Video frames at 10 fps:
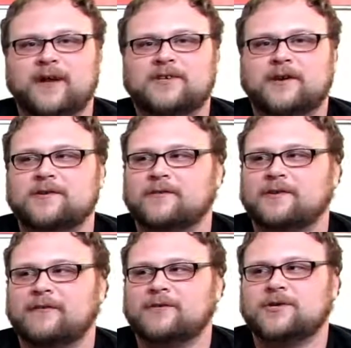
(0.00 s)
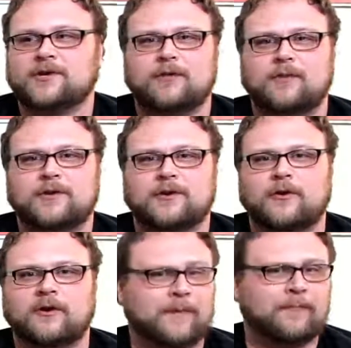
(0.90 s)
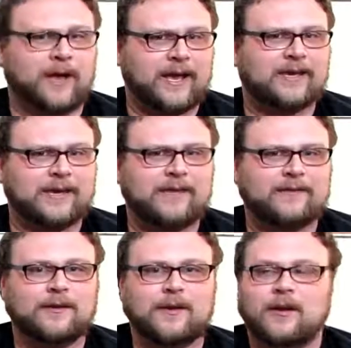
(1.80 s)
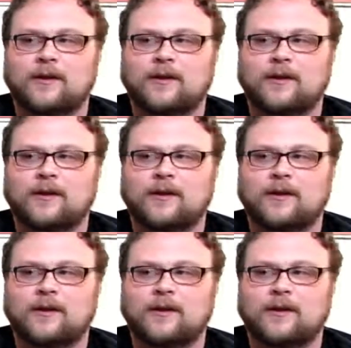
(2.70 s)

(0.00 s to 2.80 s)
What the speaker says: much because you're never sure what you're going to be playing against.